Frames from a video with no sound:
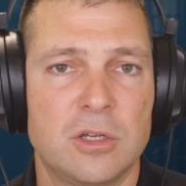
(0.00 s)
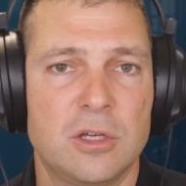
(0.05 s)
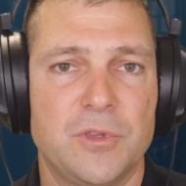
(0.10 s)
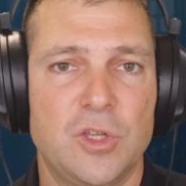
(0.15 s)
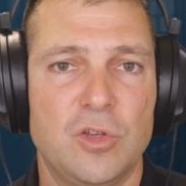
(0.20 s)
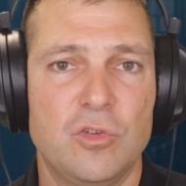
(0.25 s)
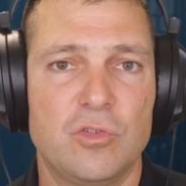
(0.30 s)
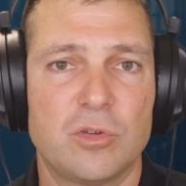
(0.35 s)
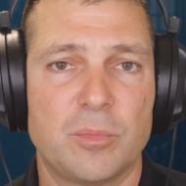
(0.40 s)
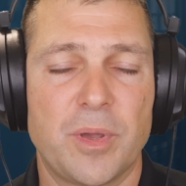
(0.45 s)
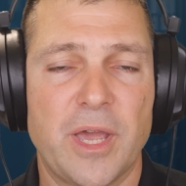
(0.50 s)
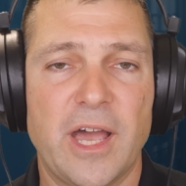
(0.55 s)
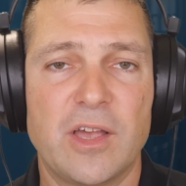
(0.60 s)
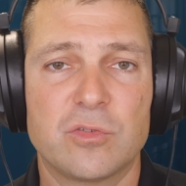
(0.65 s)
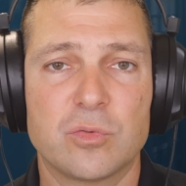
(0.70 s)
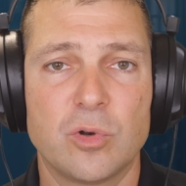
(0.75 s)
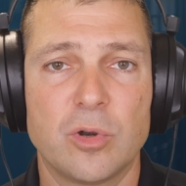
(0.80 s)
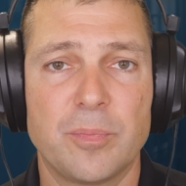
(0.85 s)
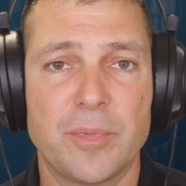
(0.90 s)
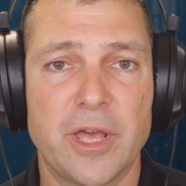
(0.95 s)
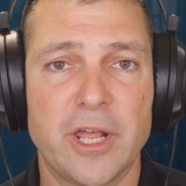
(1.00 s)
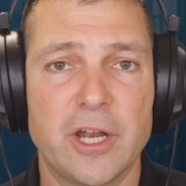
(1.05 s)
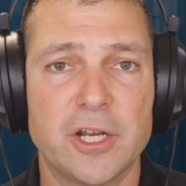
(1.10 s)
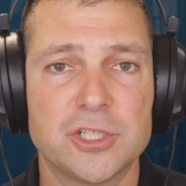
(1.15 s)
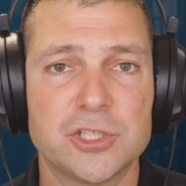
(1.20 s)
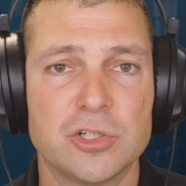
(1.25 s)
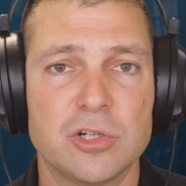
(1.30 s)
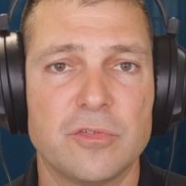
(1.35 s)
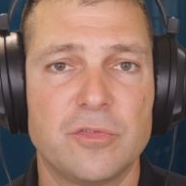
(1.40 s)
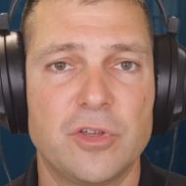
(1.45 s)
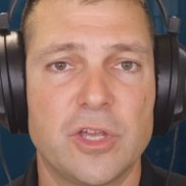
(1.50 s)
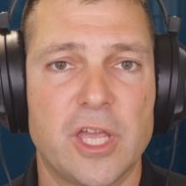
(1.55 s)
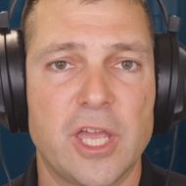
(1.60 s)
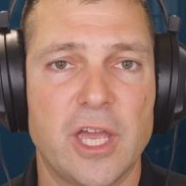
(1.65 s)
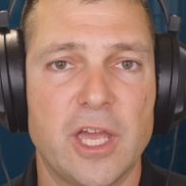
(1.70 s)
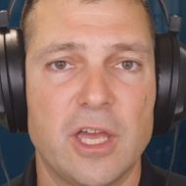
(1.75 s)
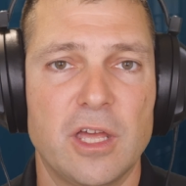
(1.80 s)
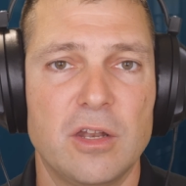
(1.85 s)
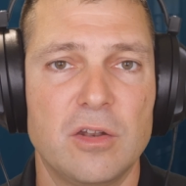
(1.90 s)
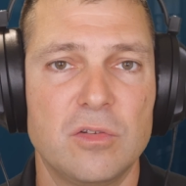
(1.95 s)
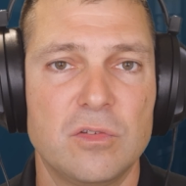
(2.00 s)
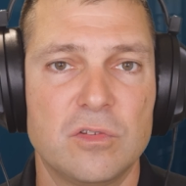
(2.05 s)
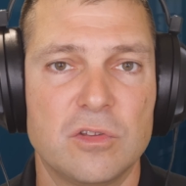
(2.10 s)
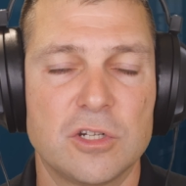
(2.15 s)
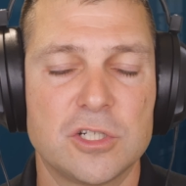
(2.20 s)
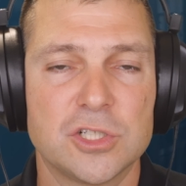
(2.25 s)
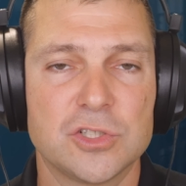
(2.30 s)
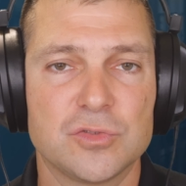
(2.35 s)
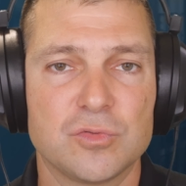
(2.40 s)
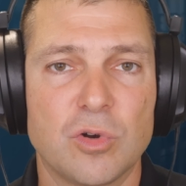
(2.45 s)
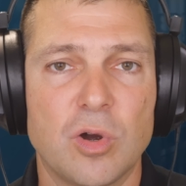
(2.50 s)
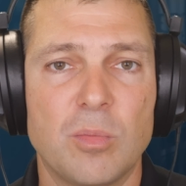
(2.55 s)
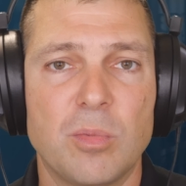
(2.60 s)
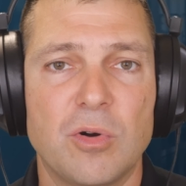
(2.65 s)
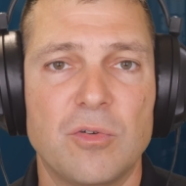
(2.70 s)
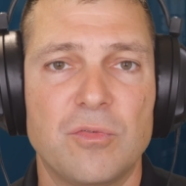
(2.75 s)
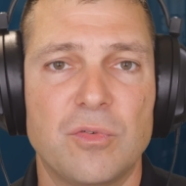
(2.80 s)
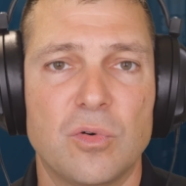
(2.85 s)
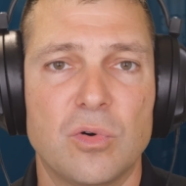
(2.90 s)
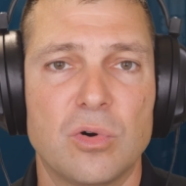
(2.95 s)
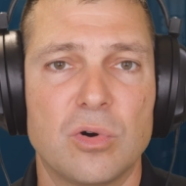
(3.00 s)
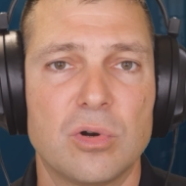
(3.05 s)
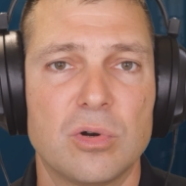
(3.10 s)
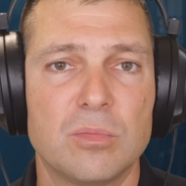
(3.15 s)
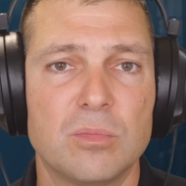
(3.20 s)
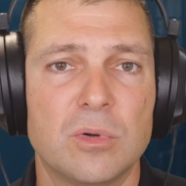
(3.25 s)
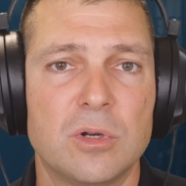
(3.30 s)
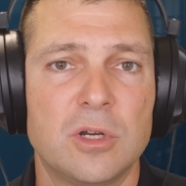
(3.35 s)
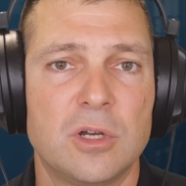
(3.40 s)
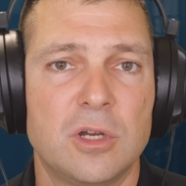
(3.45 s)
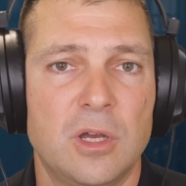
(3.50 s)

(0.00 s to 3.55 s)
Use a password manager if you can, such as RoboForm.